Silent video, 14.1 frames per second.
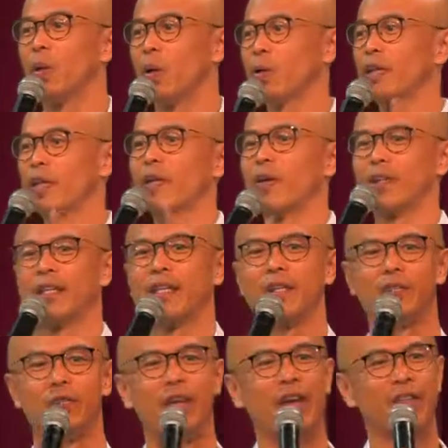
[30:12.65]
Okay, okay.
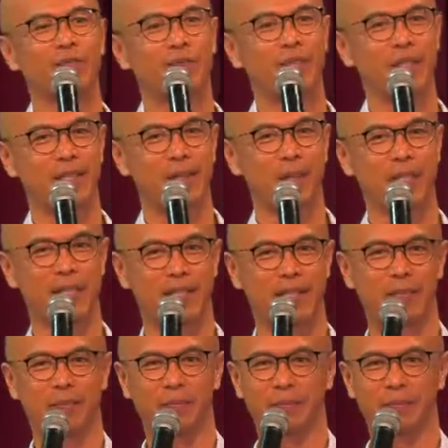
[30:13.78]
If you have, yes, please.